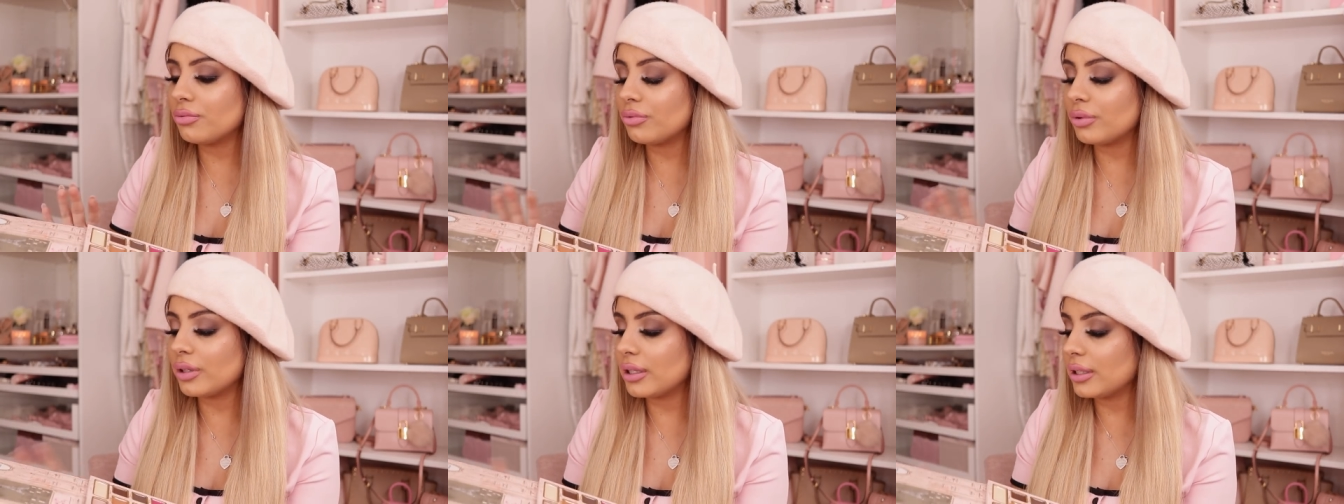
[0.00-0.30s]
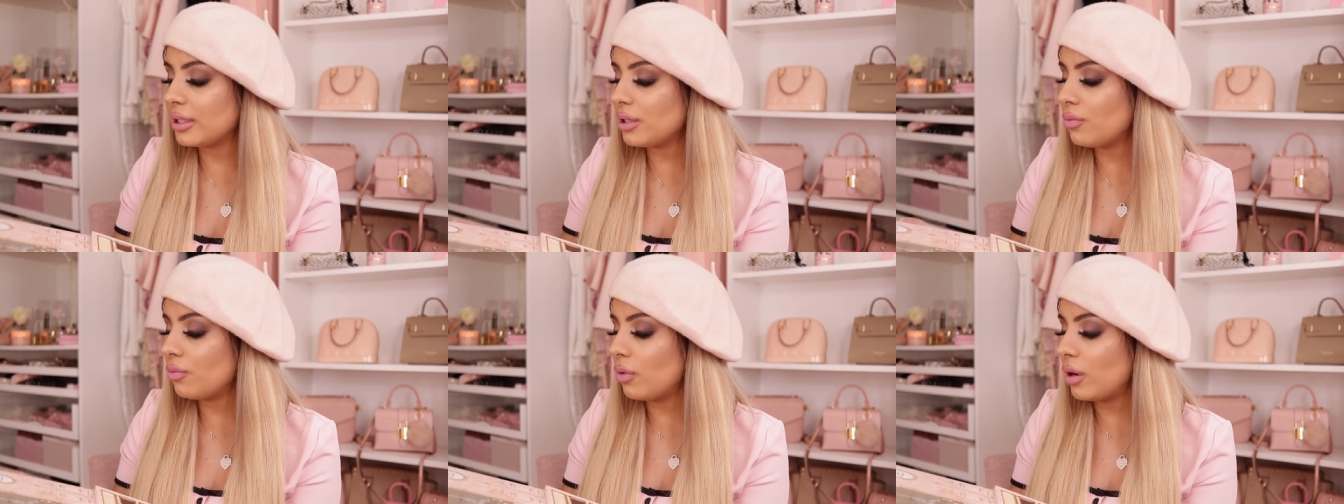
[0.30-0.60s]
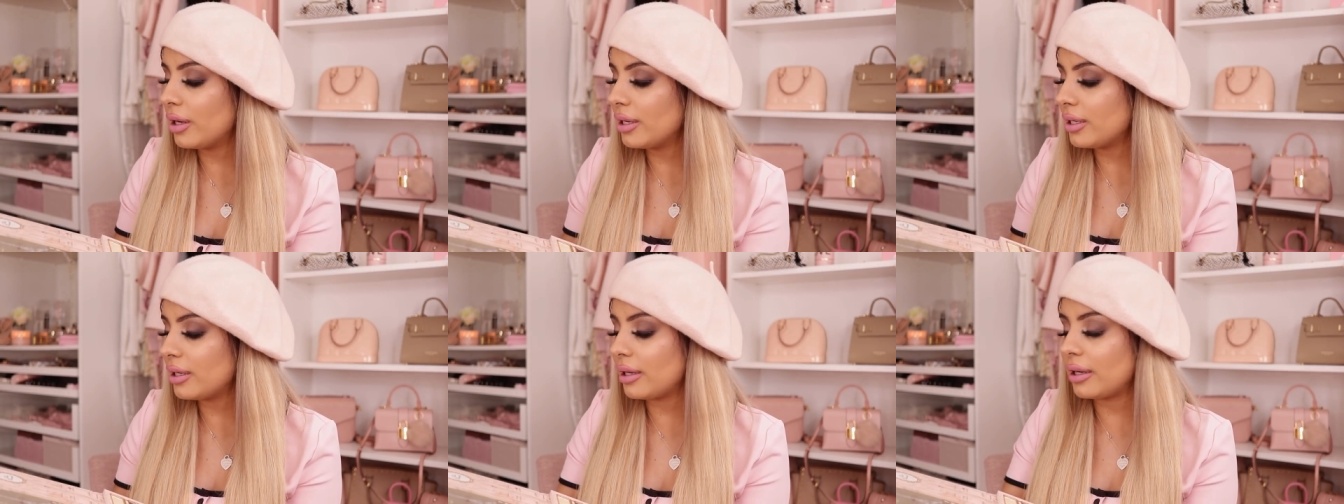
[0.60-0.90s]
really
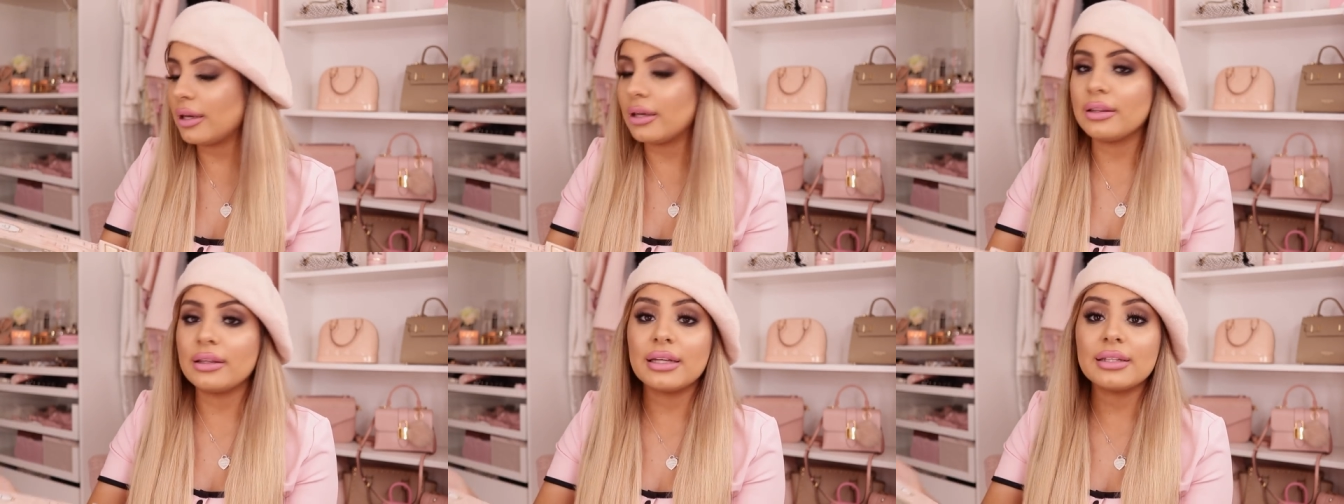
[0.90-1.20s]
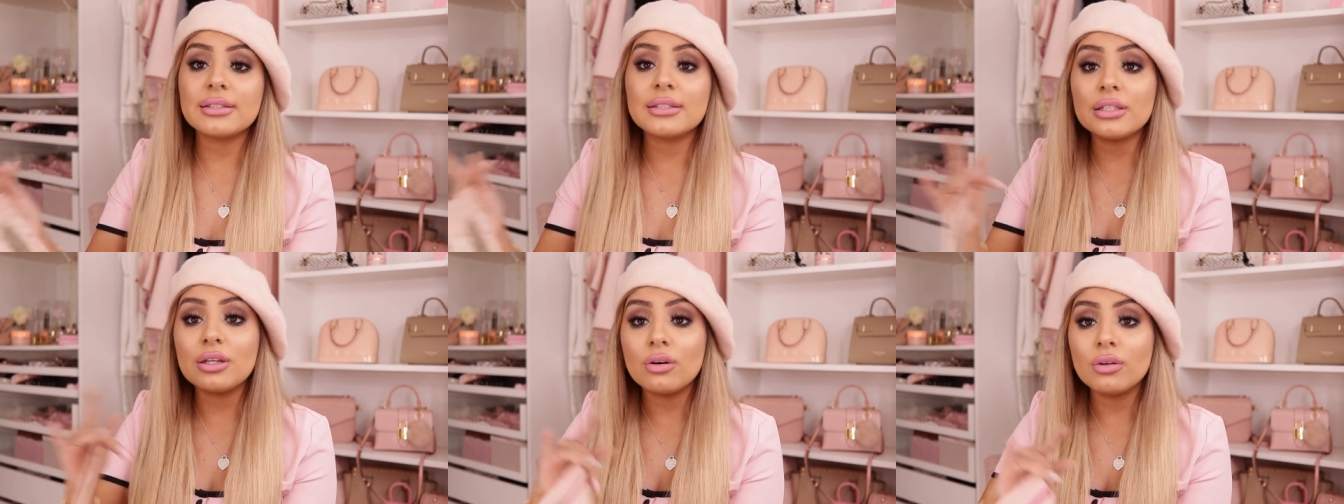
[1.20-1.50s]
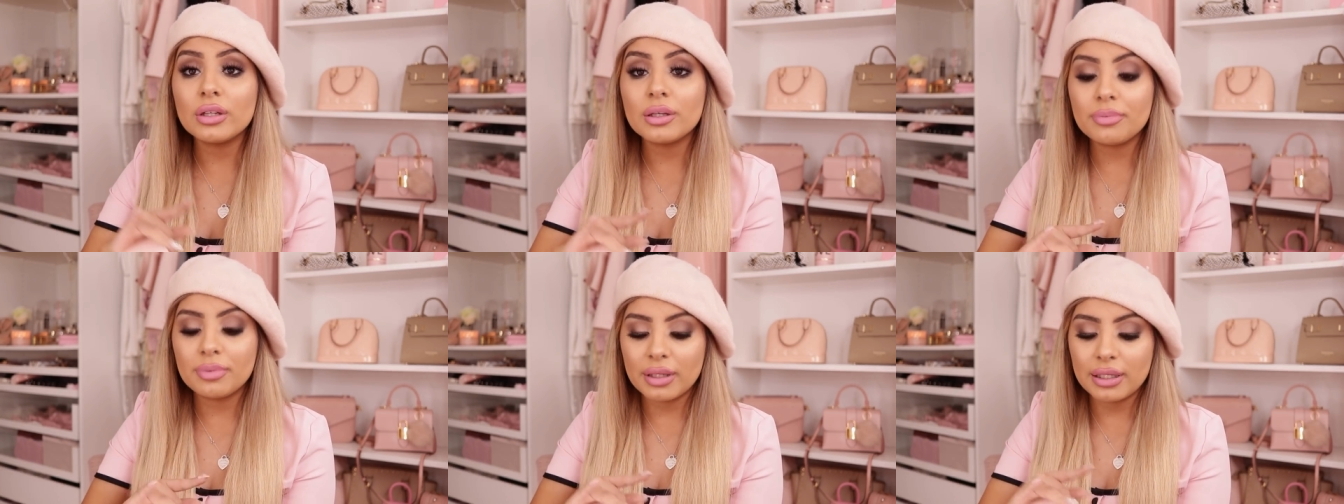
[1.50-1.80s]
wanted it and that's the
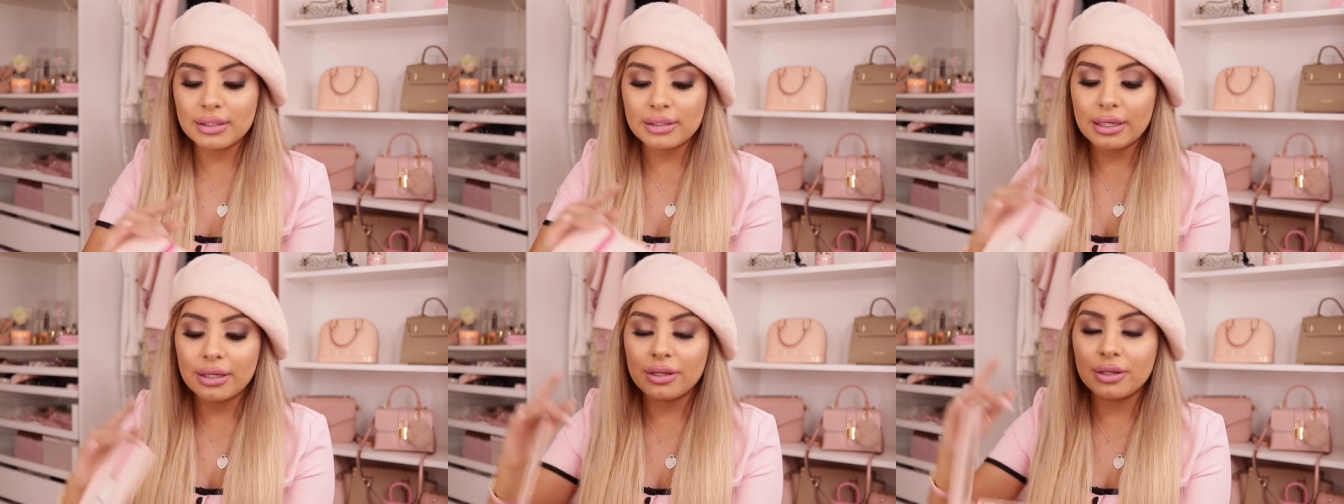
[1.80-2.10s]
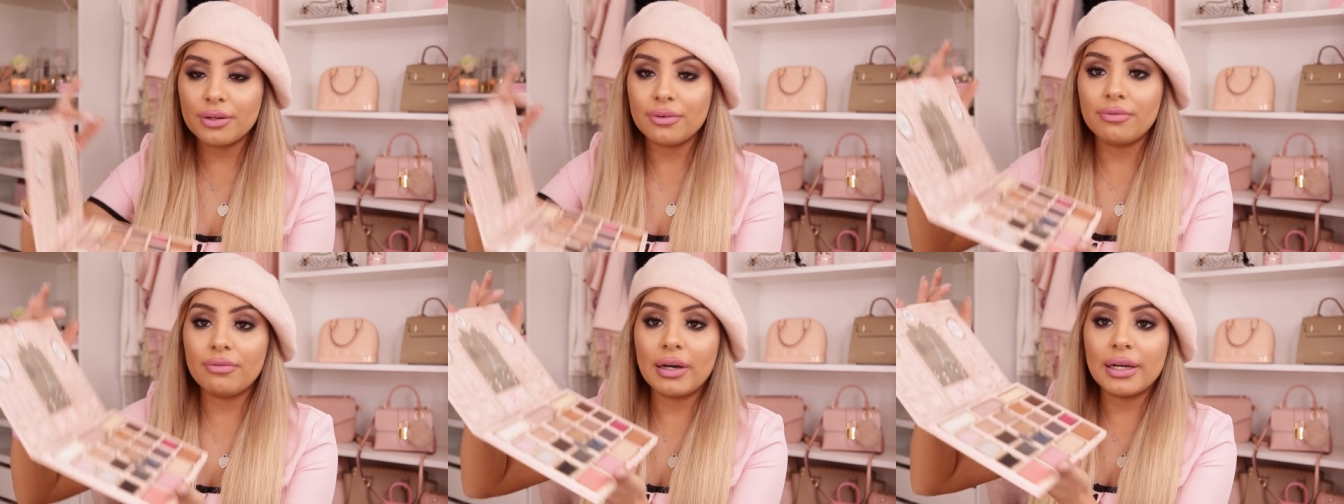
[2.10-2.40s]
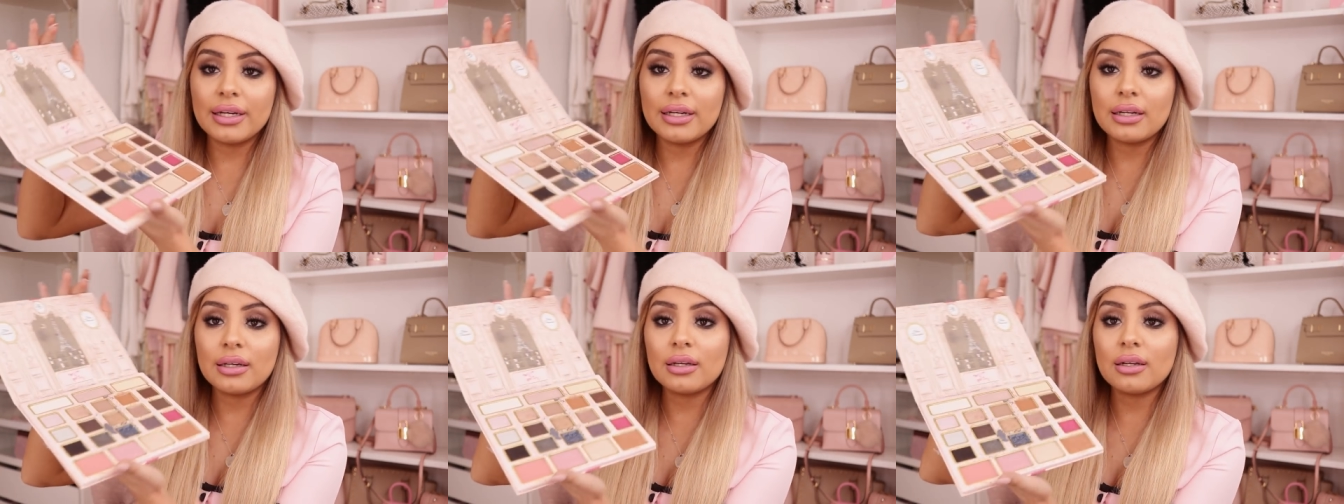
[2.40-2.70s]
only place I could
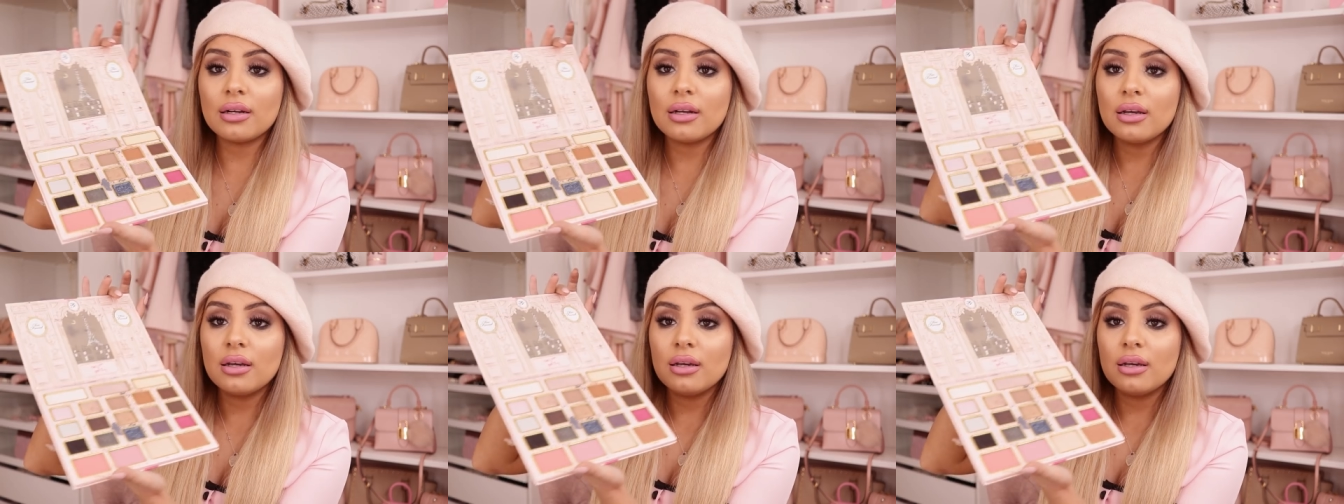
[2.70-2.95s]
find it